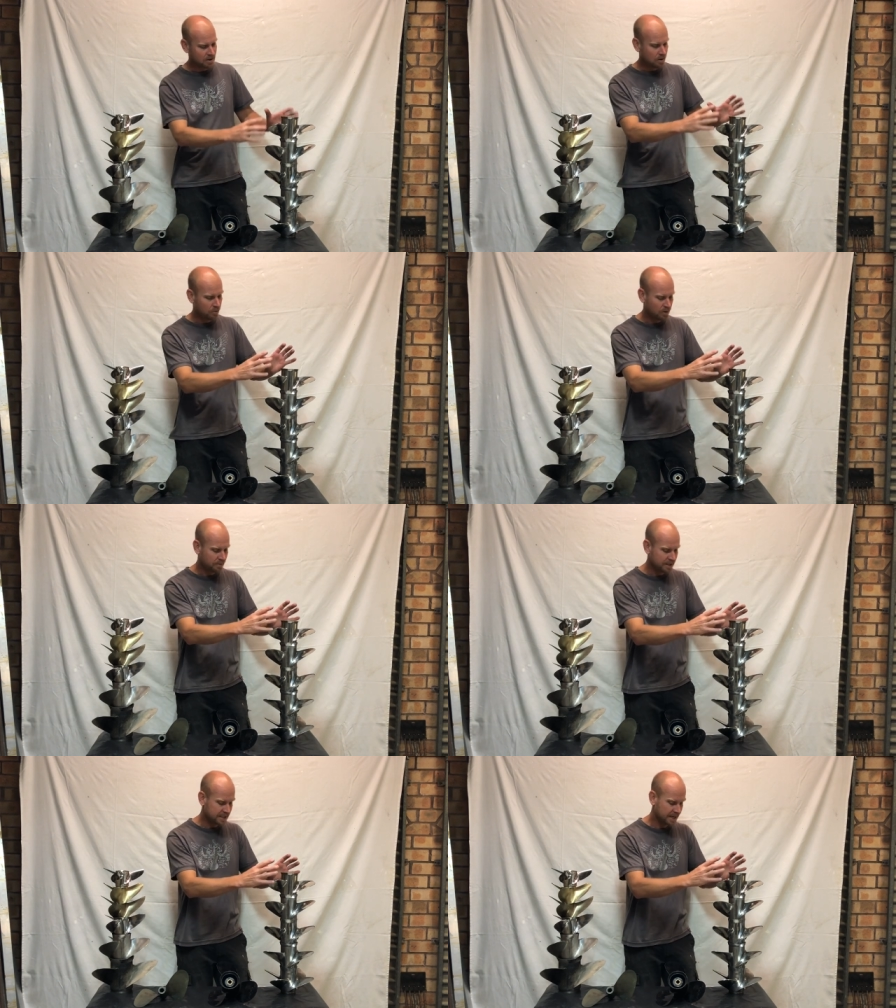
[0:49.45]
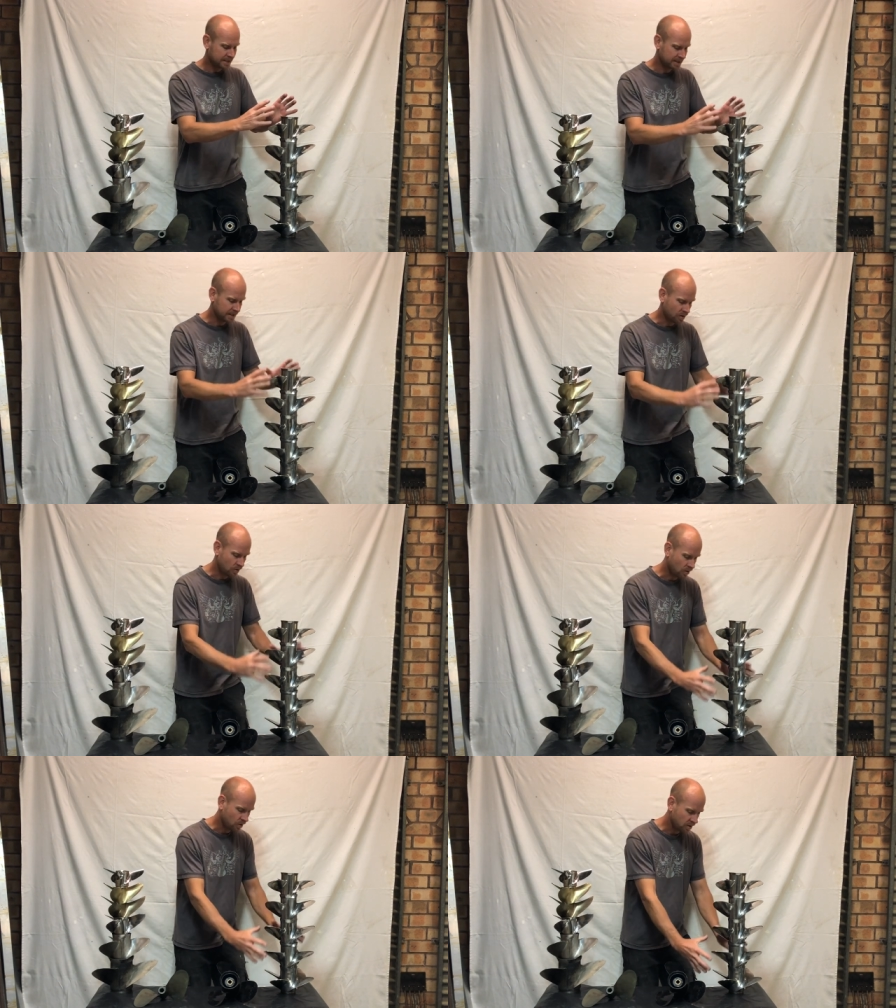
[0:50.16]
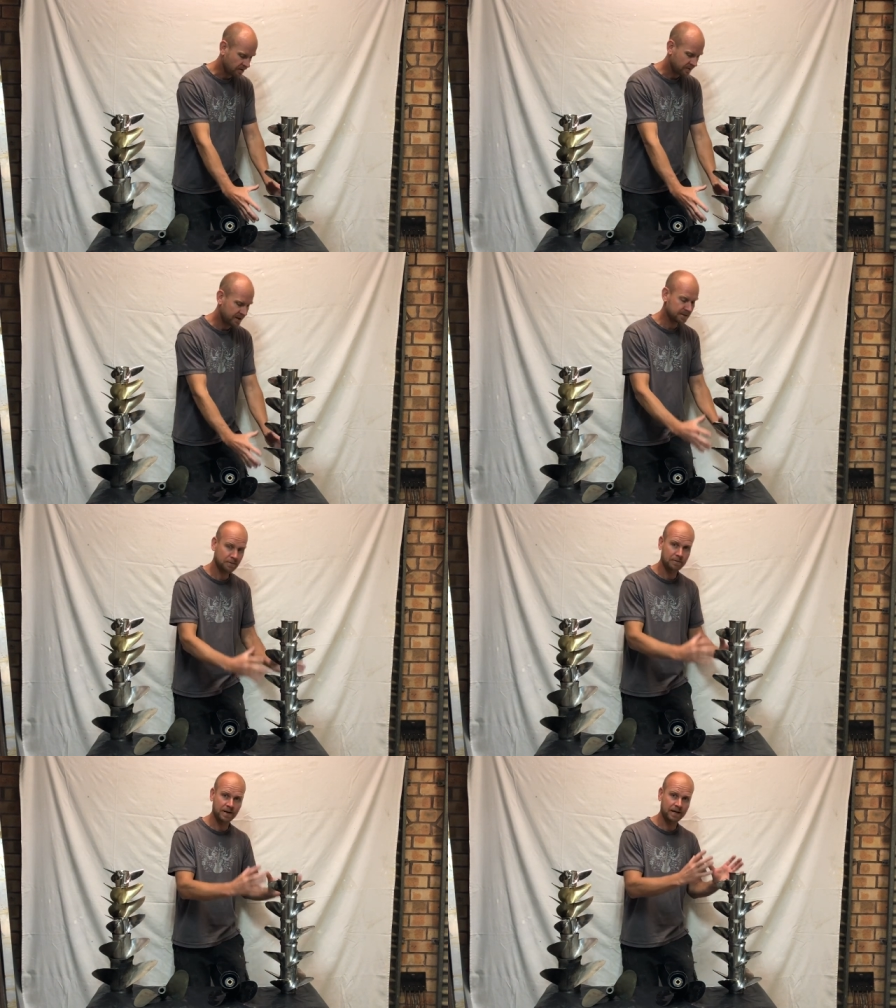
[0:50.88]
I will be testing all of these
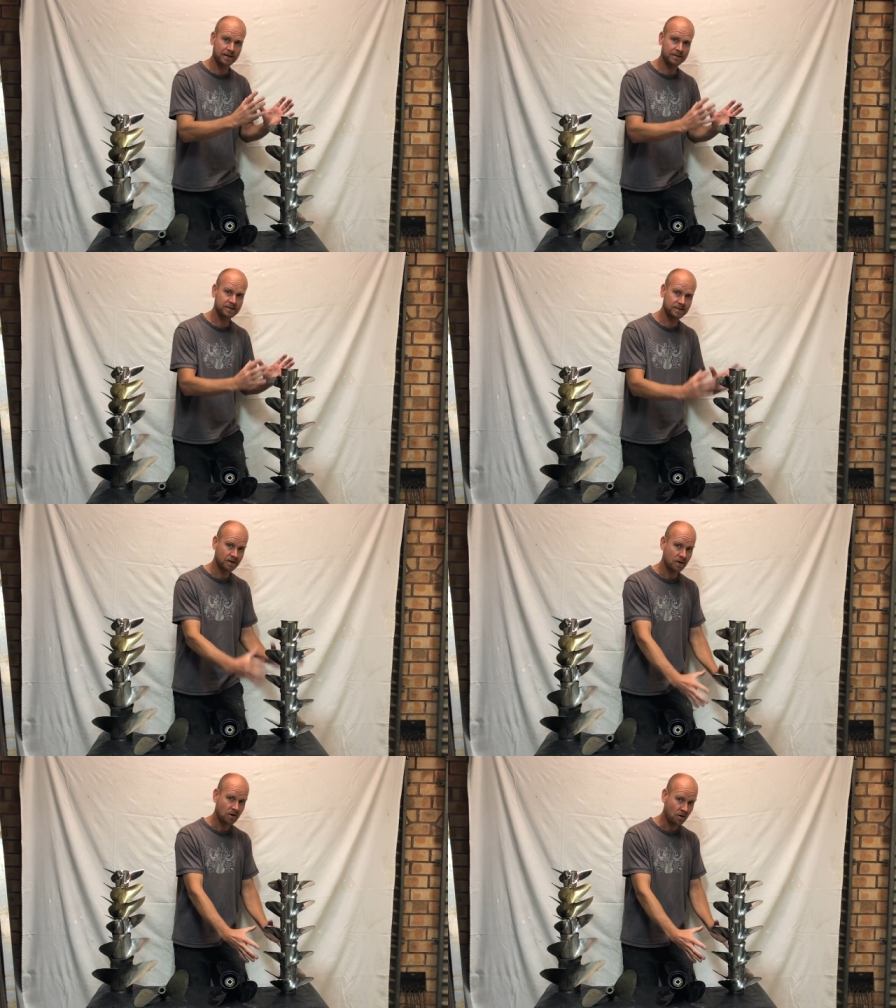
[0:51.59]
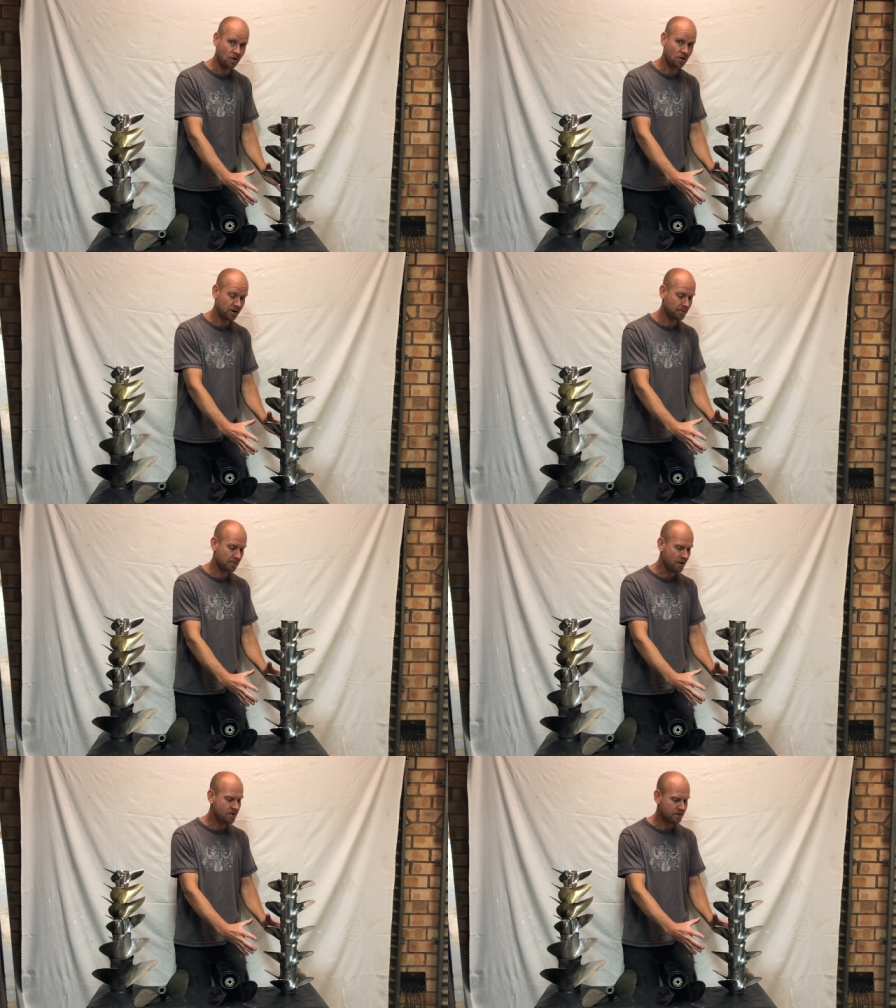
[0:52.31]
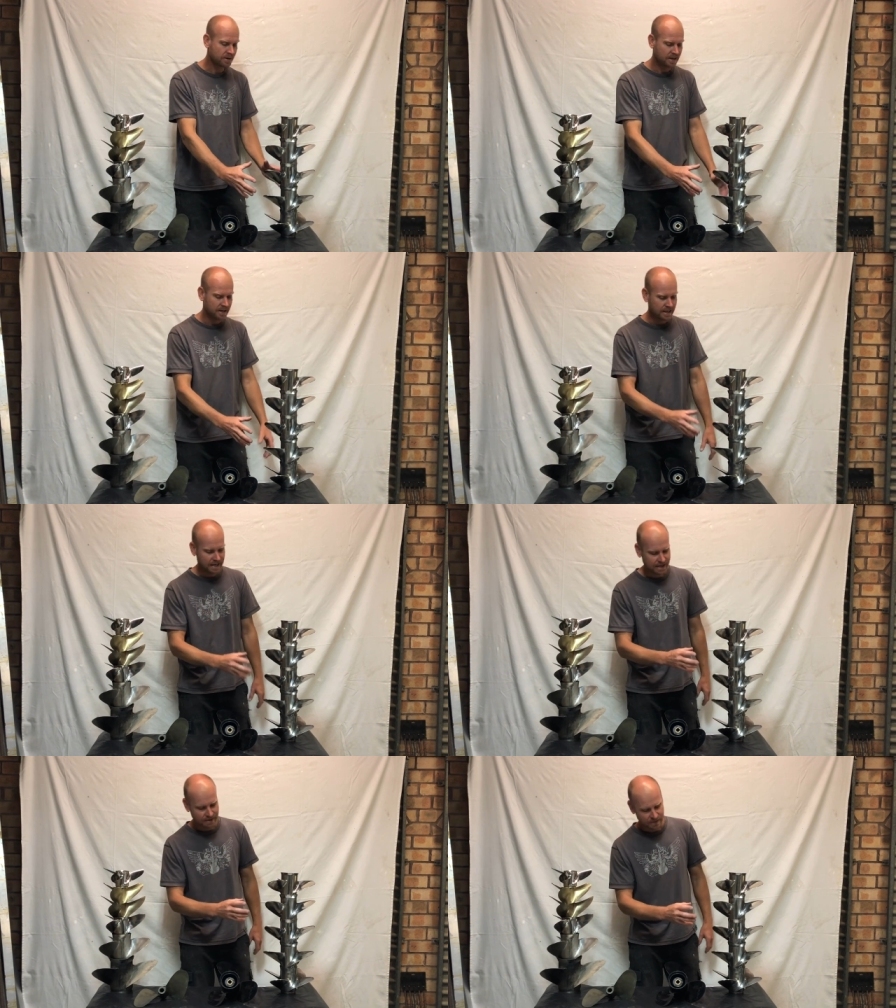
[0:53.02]
propellers on a boat
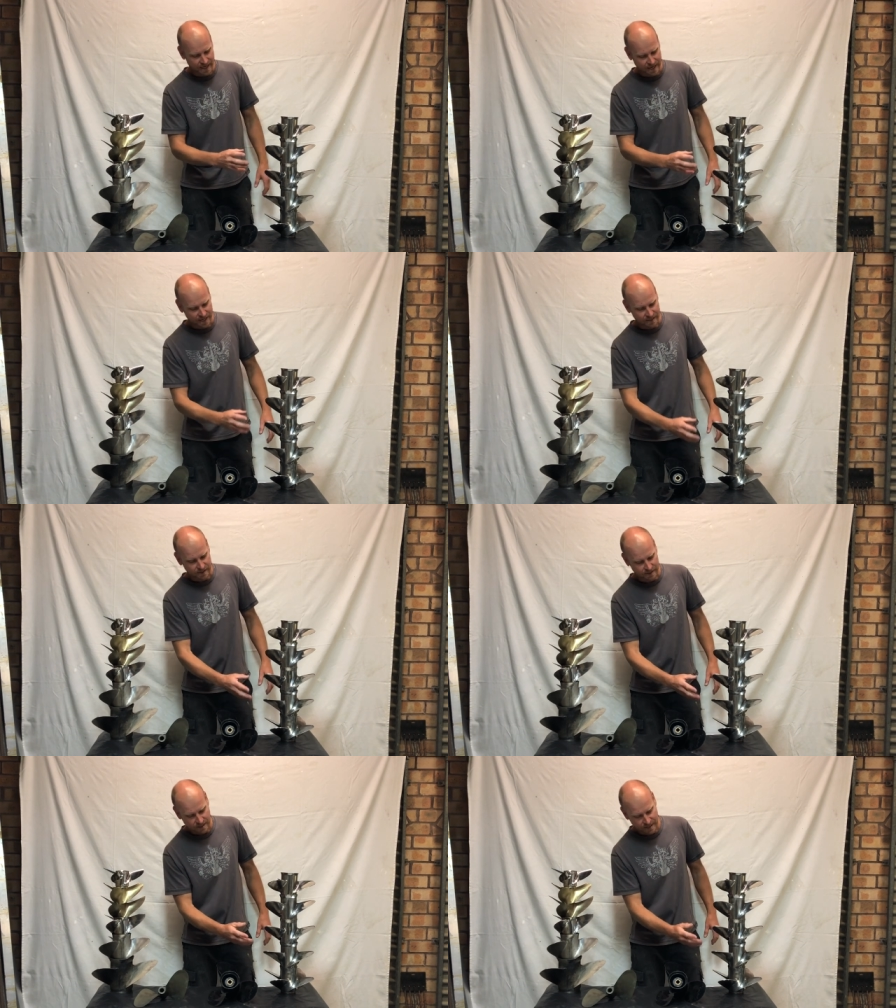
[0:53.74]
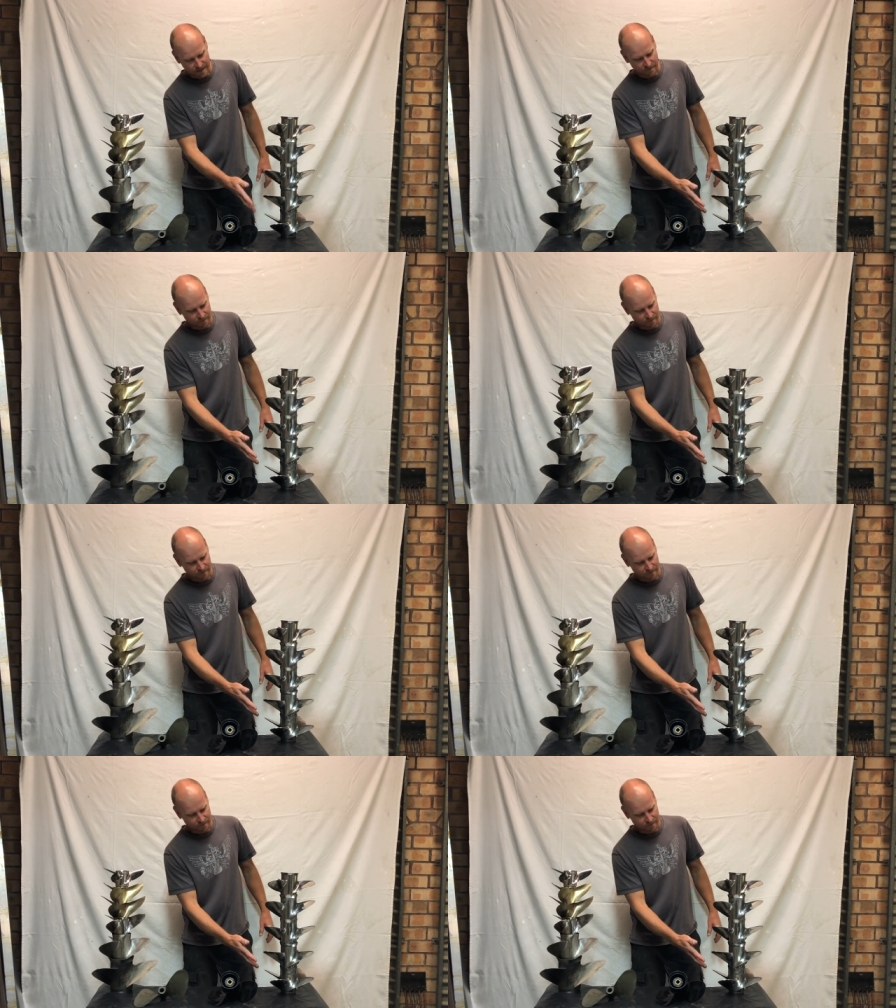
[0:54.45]
um, and yeah,